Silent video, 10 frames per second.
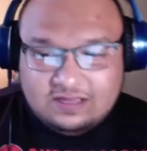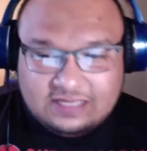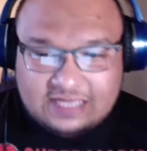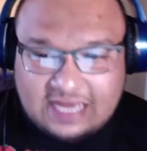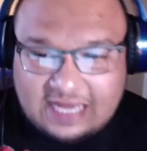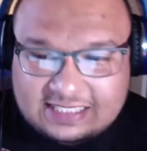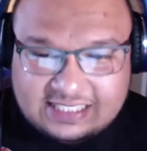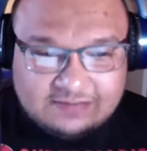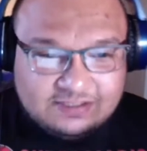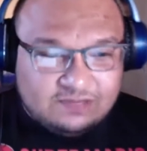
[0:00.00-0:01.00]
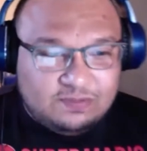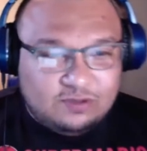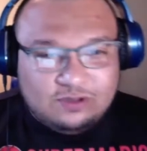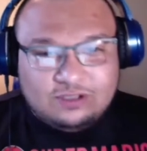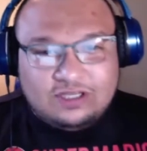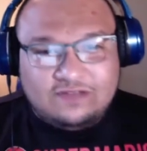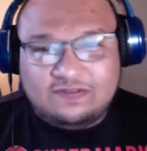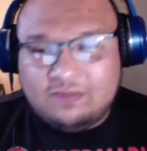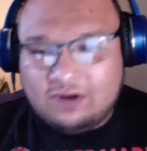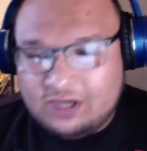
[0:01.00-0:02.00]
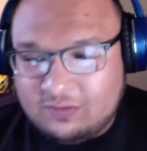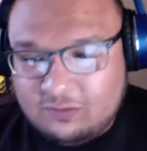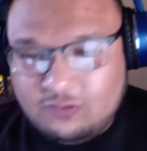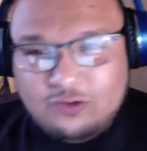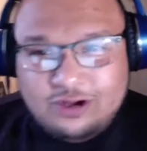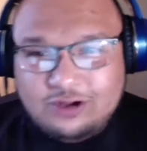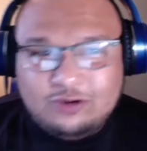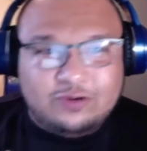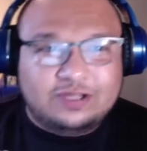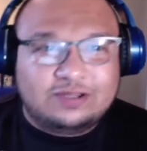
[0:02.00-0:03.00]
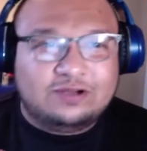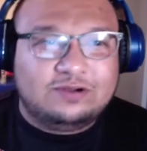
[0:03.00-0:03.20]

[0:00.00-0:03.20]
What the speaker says: Yeah, Samsung pulled those off the market real quick, though.